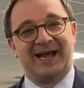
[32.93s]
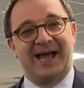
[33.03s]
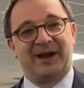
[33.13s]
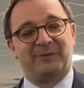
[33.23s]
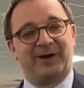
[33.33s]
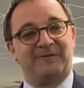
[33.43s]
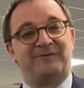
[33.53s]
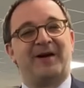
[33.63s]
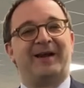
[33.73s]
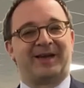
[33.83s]
and we are
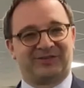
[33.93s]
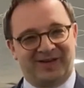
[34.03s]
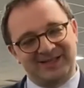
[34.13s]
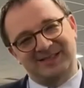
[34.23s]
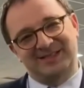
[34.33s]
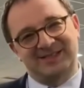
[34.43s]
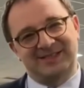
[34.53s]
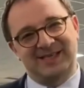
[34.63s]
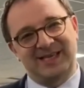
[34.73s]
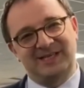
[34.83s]
very excited to
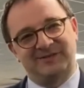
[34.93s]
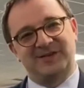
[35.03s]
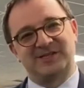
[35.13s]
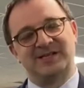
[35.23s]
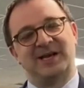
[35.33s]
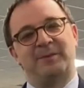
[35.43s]
see his vision